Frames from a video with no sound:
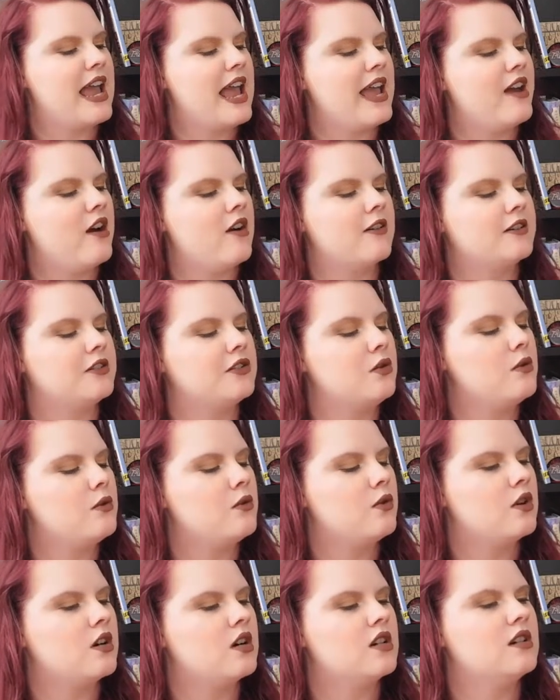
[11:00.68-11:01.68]
A.R.
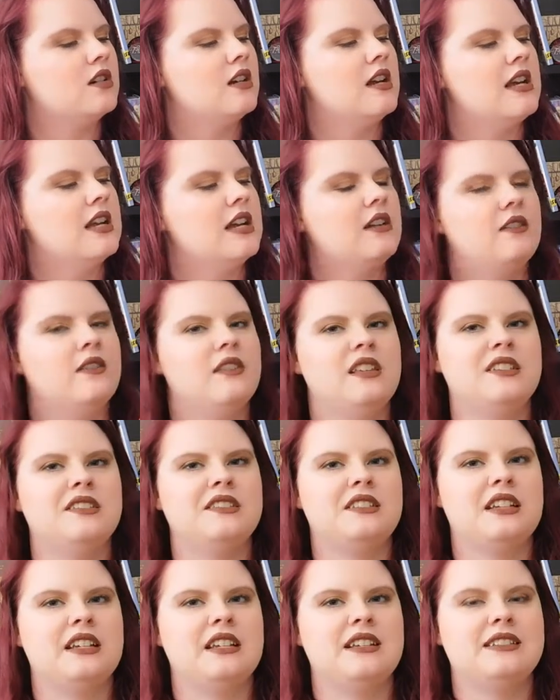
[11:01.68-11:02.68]
Torr.
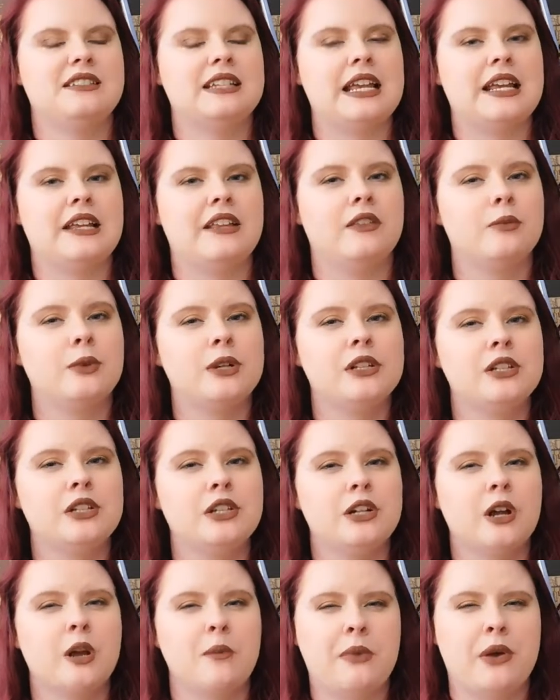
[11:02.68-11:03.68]
This is a
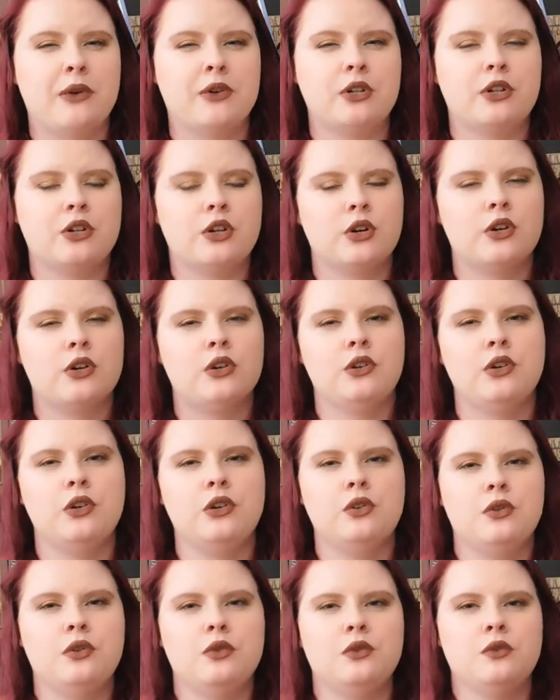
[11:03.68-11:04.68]
thriller about a girl
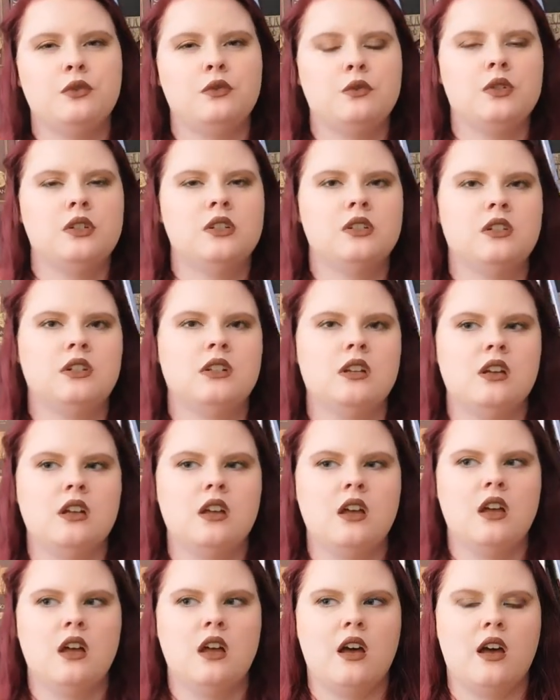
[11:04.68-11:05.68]
who
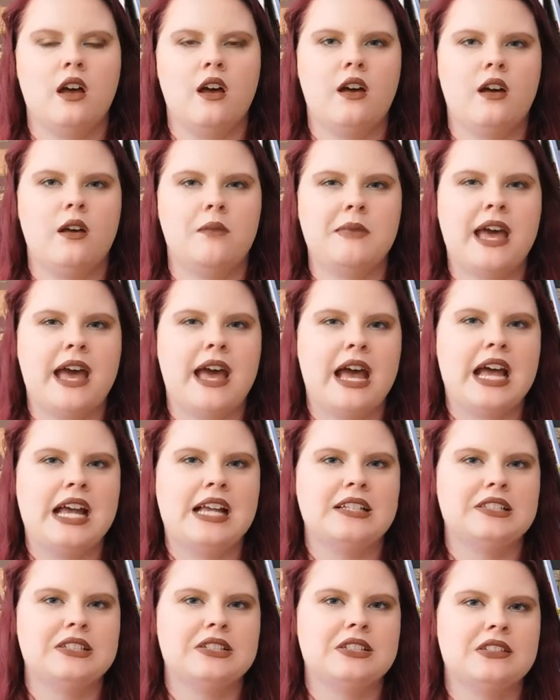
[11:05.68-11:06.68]

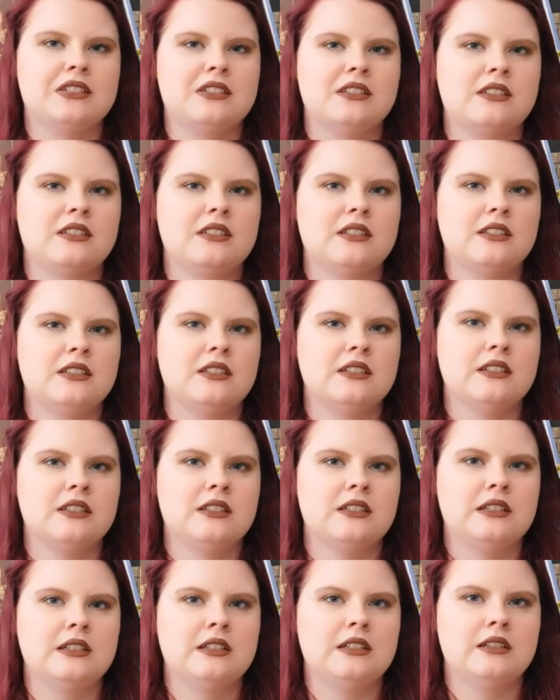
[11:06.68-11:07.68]
has
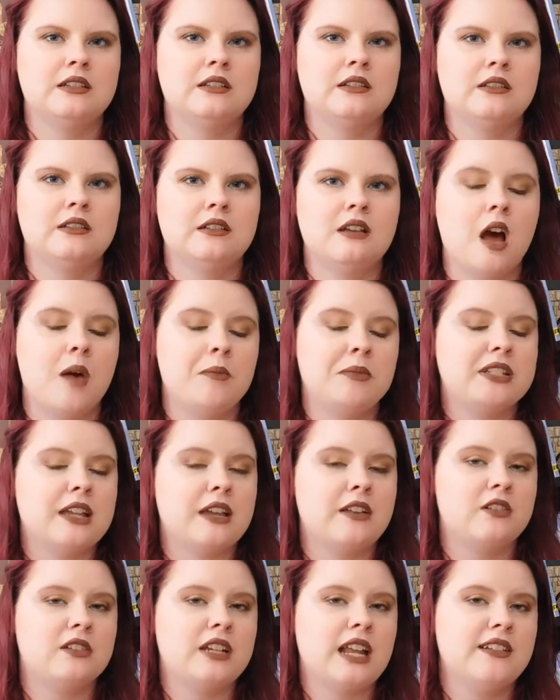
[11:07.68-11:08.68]

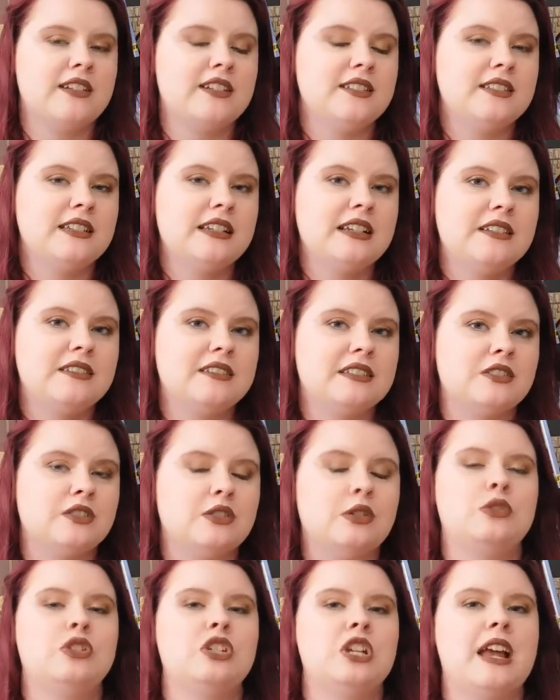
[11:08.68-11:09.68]
homicidal tendencies, and
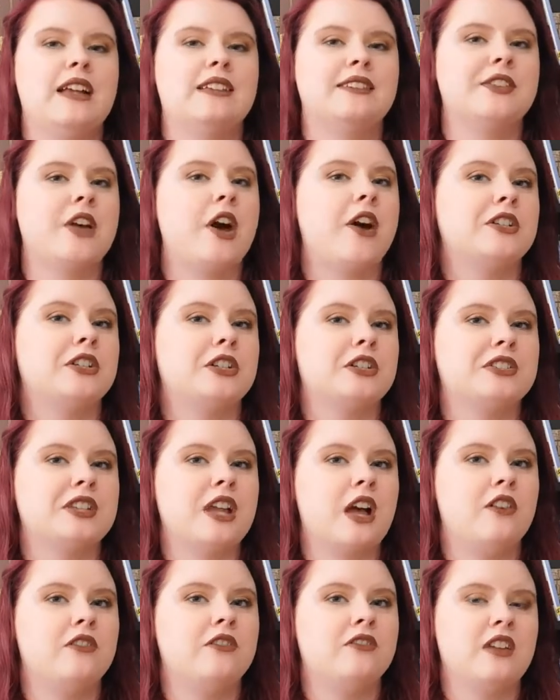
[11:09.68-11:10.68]
so she has locked
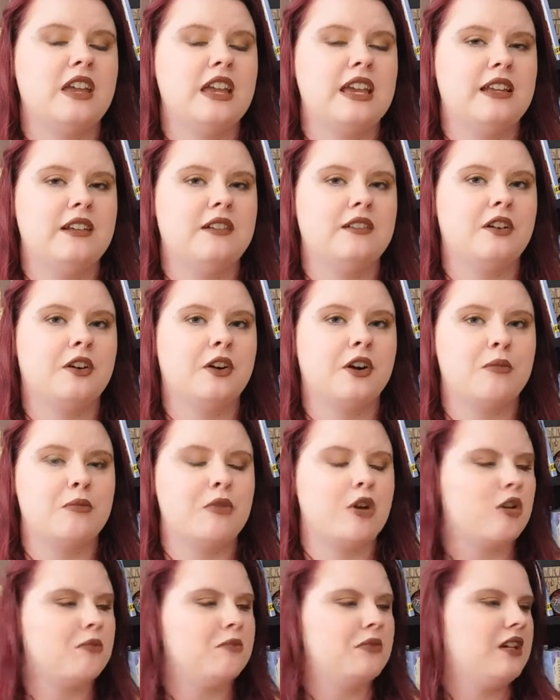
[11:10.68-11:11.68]
herself in her
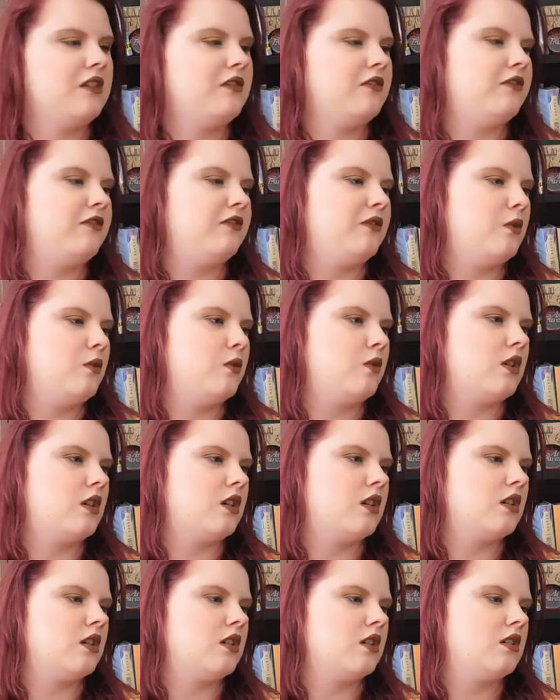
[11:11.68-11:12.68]
apartment
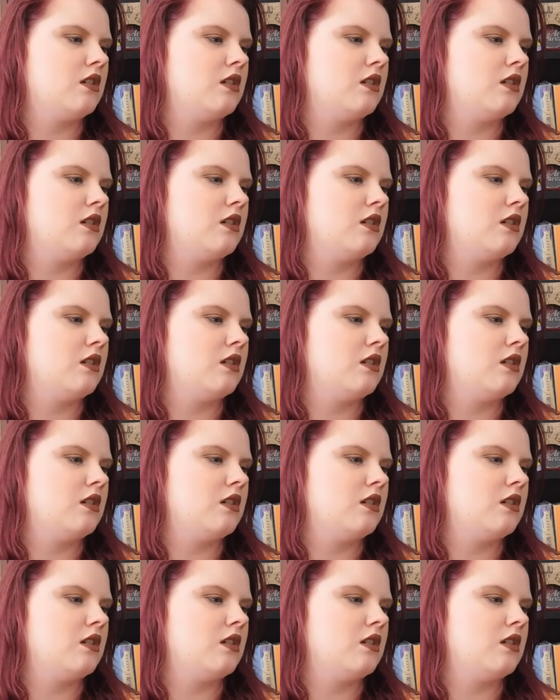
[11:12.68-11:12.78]
for